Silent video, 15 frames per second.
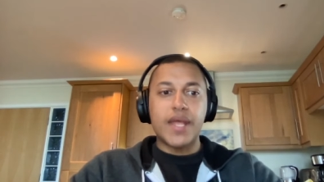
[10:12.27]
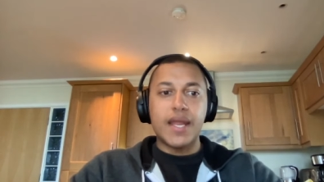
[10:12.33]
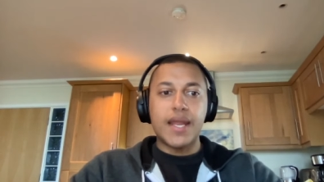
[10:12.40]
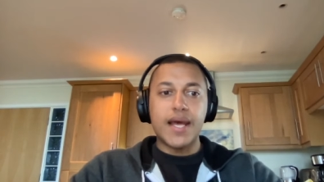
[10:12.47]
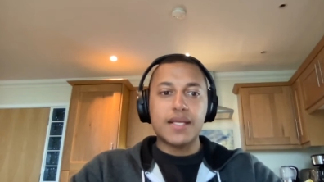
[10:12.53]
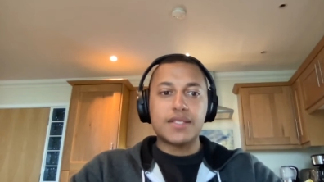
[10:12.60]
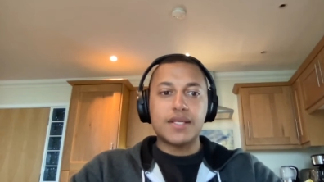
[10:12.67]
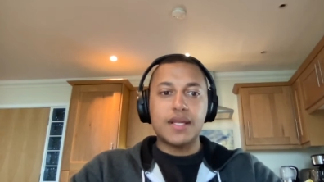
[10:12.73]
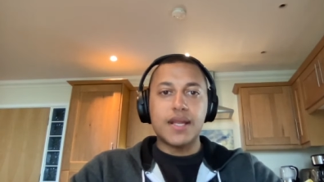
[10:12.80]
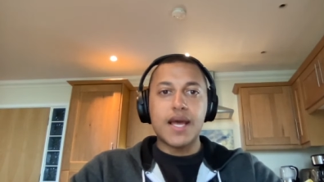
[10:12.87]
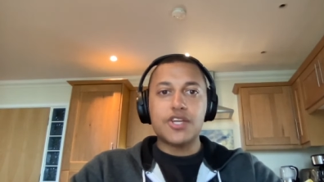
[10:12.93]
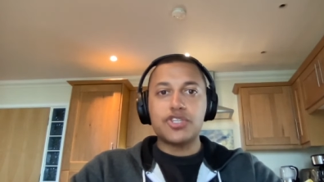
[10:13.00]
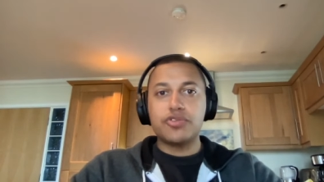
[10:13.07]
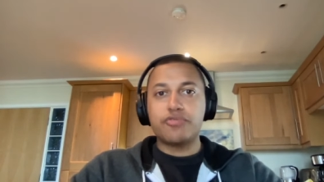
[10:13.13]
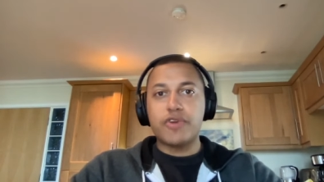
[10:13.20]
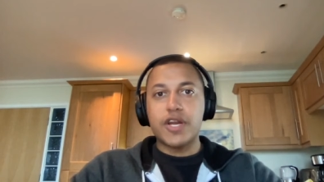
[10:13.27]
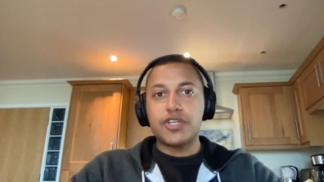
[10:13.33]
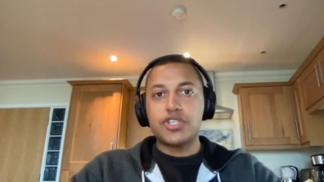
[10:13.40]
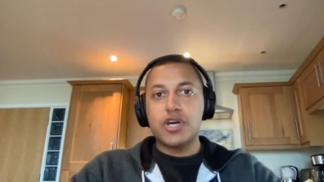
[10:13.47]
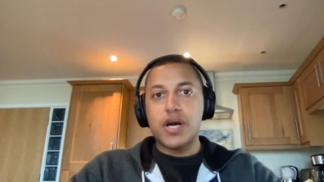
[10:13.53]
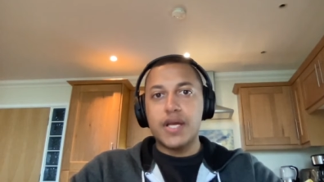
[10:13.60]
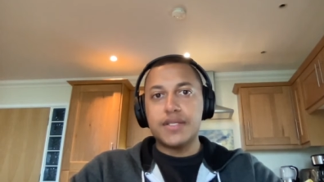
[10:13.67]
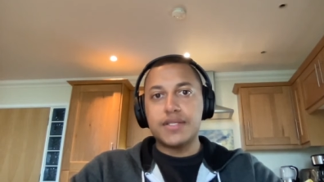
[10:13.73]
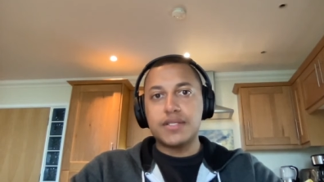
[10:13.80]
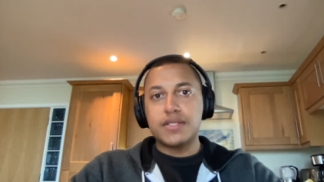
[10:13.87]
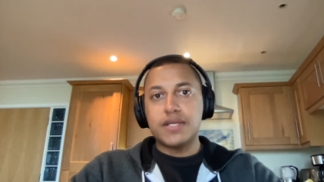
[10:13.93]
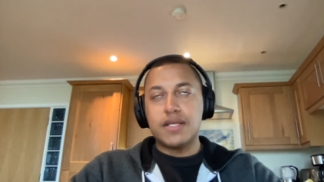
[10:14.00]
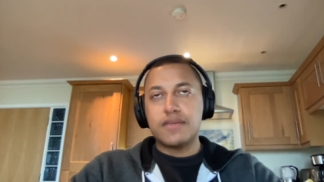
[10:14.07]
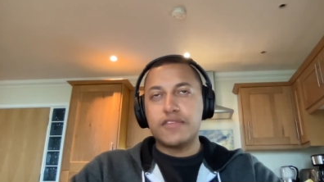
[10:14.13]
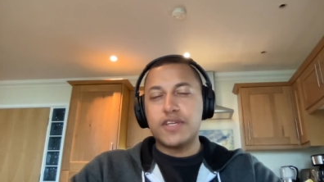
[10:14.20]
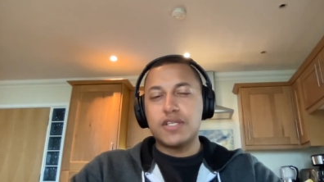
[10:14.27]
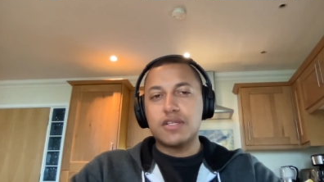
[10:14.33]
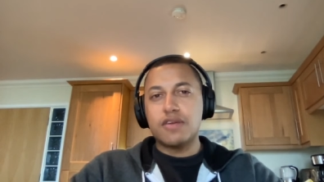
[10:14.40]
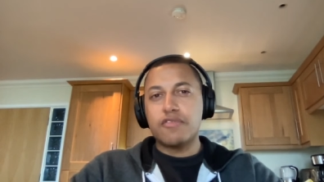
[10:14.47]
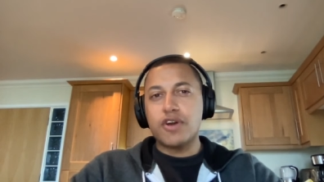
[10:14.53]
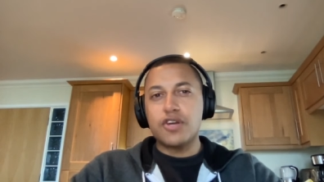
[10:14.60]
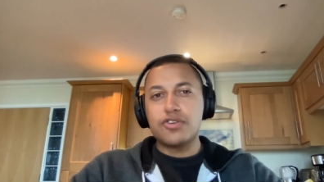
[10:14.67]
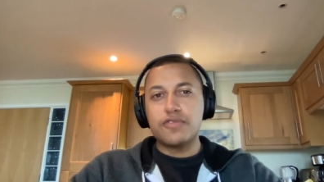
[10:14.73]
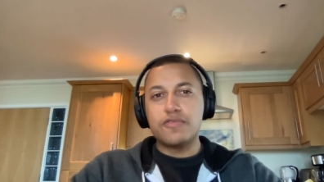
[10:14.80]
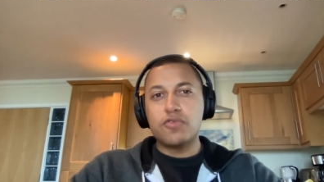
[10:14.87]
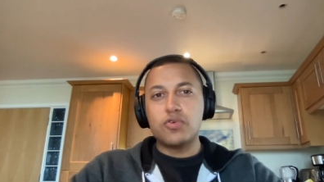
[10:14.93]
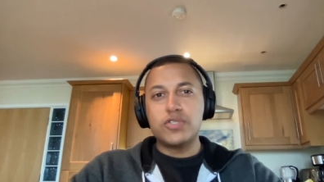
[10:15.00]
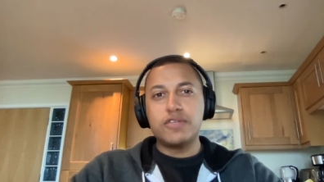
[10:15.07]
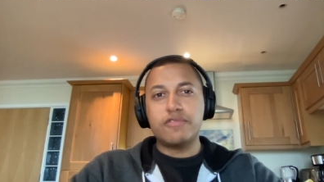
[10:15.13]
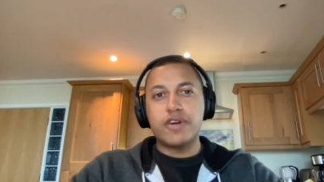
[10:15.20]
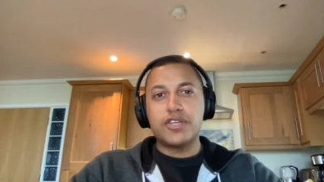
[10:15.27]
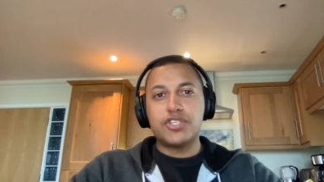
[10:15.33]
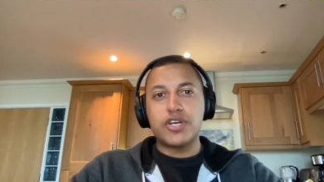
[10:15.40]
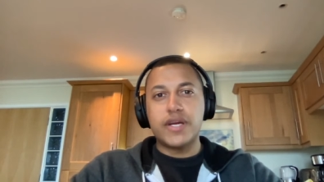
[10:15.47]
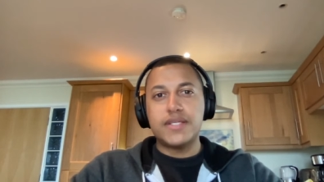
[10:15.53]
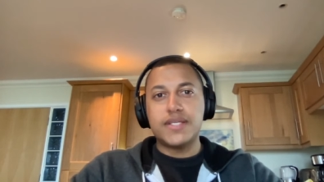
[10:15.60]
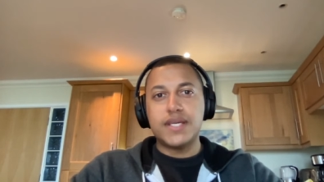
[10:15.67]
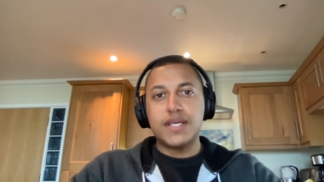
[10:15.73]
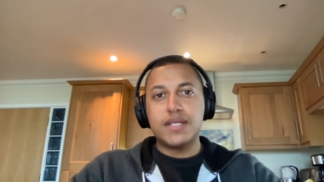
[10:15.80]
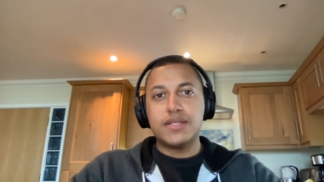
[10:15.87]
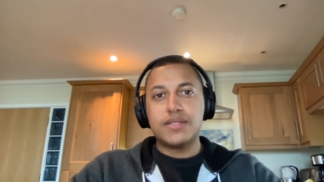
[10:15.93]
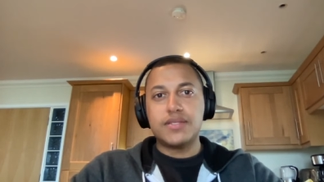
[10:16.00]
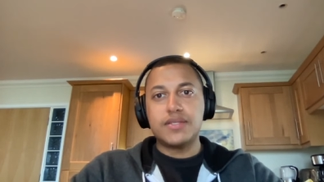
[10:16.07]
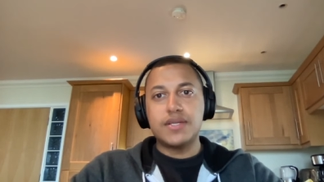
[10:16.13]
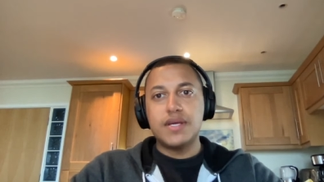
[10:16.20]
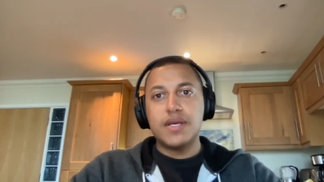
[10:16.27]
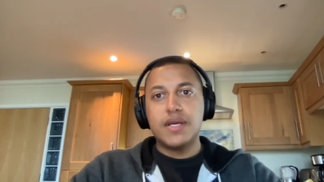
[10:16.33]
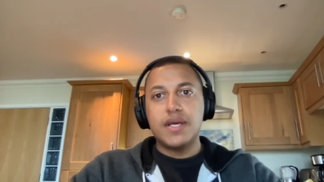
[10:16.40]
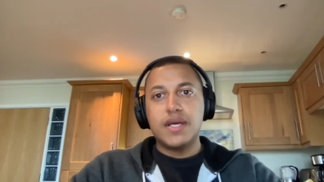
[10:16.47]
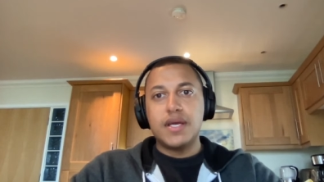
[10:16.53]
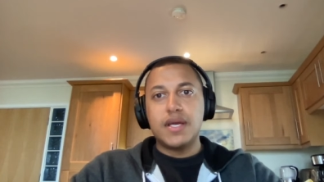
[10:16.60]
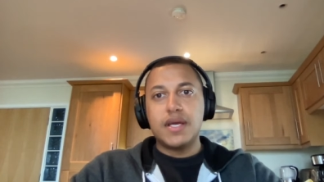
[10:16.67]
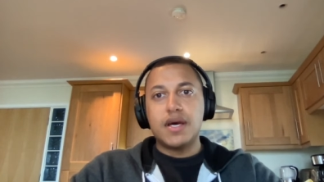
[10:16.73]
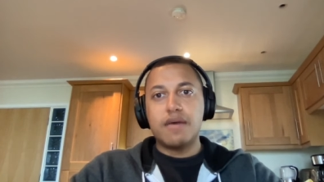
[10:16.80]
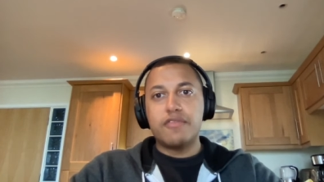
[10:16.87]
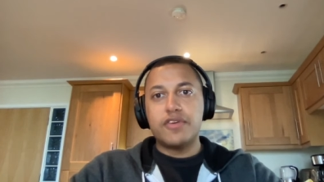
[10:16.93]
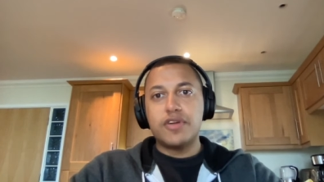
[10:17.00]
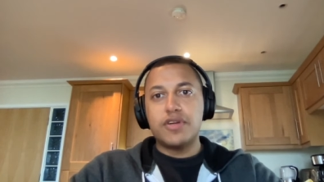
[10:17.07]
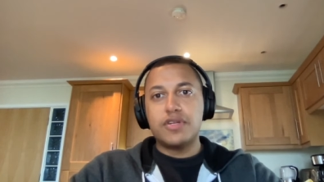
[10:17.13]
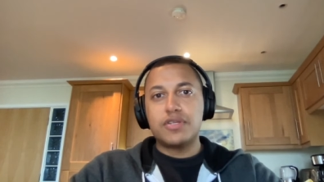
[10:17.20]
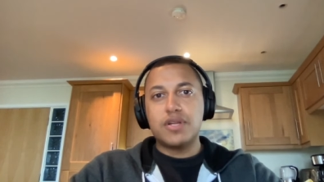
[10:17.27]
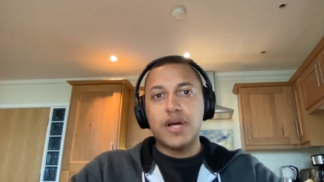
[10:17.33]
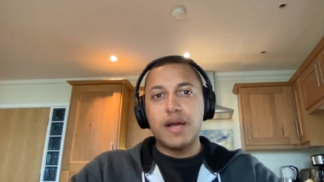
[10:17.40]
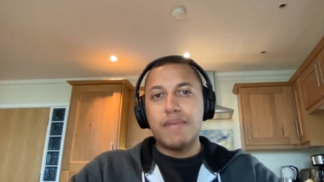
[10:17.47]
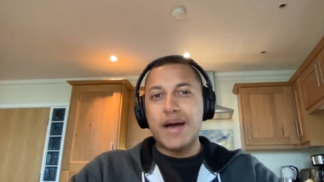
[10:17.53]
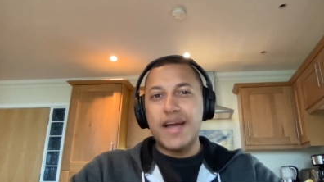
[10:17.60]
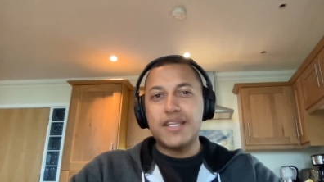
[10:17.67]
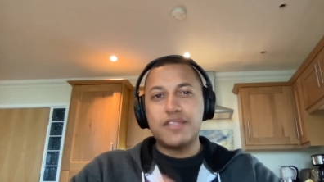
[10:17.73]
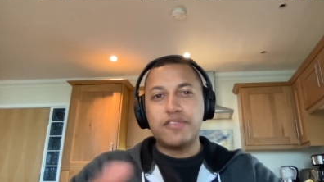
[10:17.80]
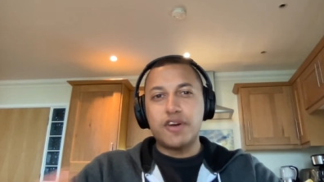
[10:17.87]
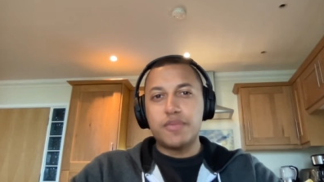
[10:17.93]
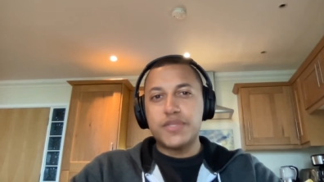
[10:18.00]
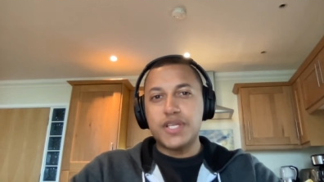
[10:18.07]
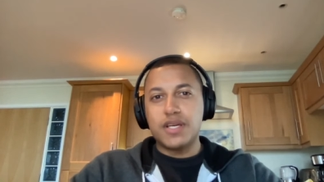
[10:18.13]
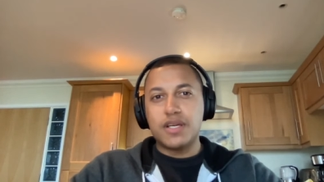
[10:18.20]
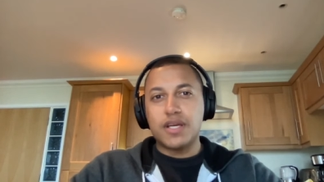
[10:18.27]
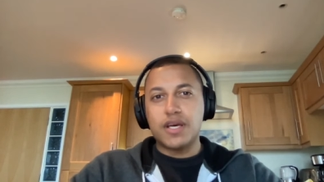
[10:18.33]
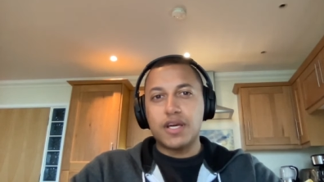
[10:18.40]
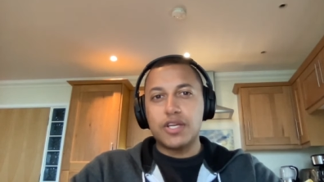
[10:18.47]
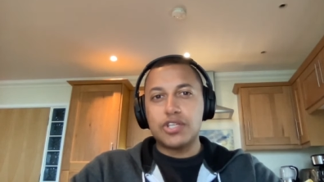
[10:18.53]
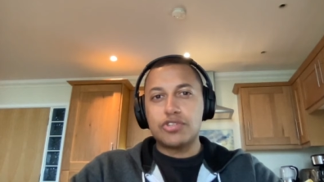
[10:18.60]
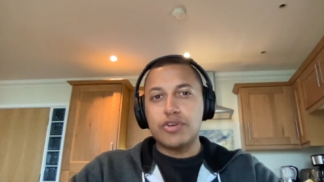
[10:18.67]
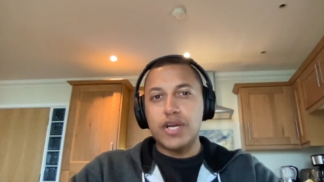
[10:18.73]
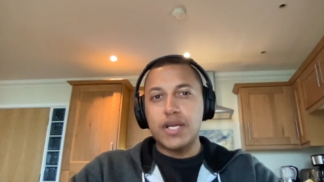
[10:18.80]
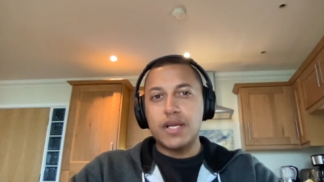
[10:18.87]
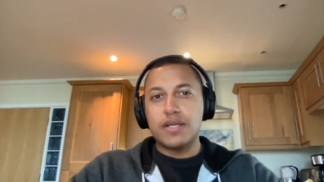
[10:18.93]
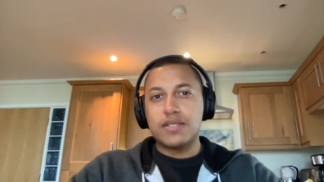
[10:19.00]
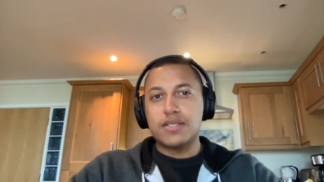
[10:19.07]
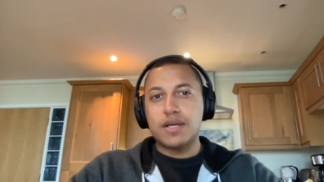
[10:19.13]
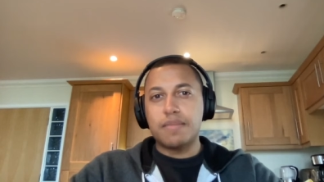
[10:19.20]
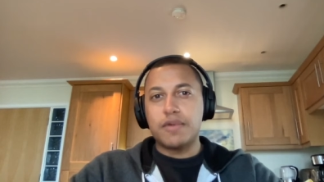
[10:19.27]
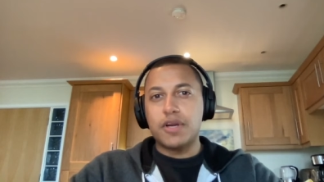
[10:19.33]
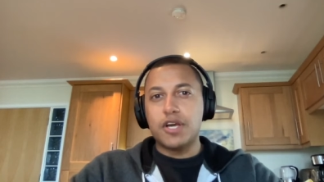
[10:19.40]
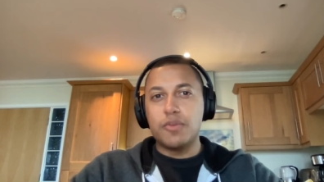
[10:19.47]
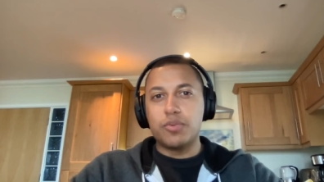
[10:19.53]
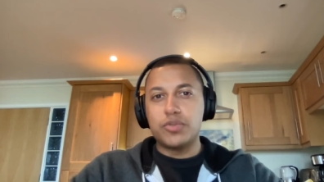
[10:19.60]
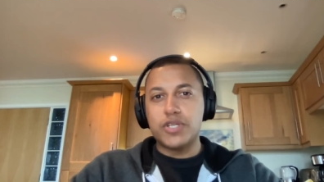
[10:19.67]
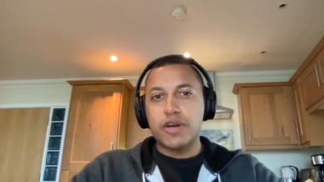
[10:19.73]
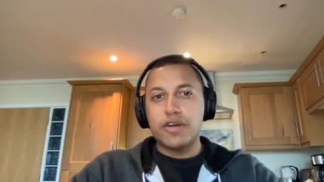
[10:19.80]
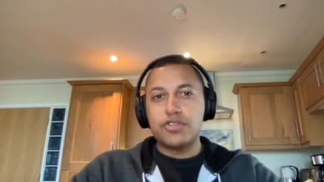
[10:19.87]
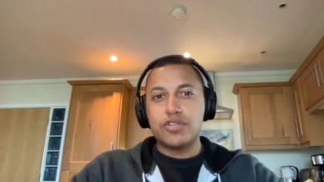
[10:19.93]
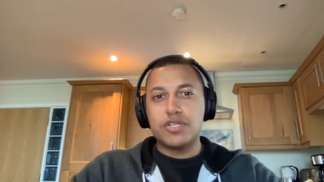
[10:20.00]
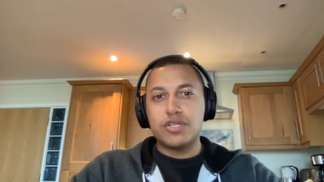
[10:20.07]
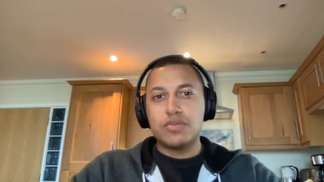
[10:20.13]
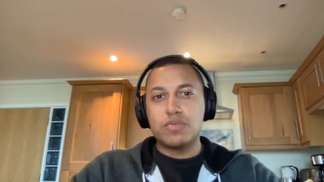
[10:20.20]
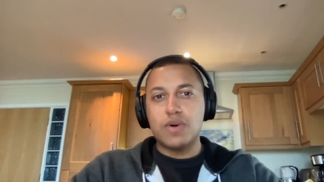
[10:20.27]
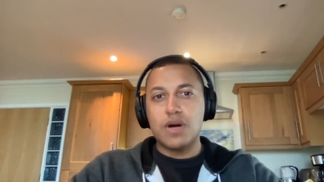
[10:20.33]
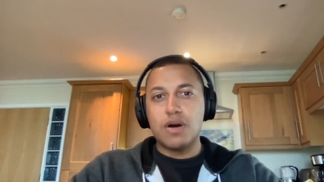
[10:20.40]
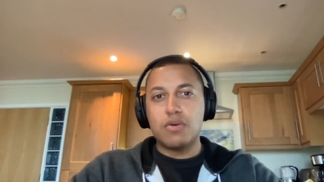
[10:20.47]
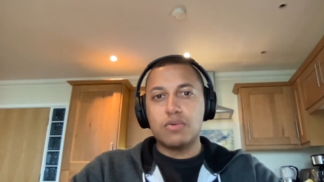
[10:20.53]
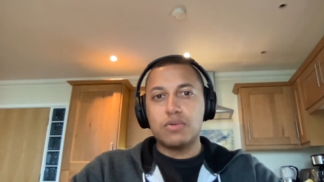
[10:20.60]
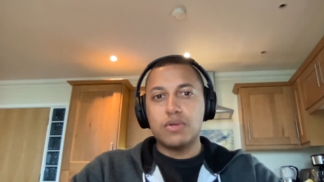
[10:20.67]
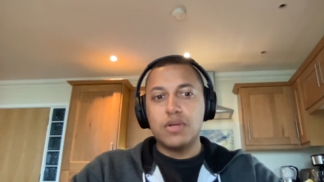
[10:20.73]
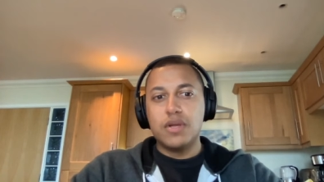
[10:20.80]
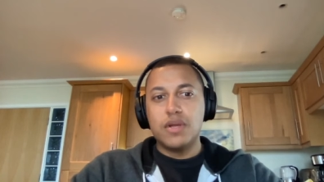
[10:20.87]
and that's a national franchise. I think there's over 140 franchisees, covers like about 85% of the country. There's some global territories as well.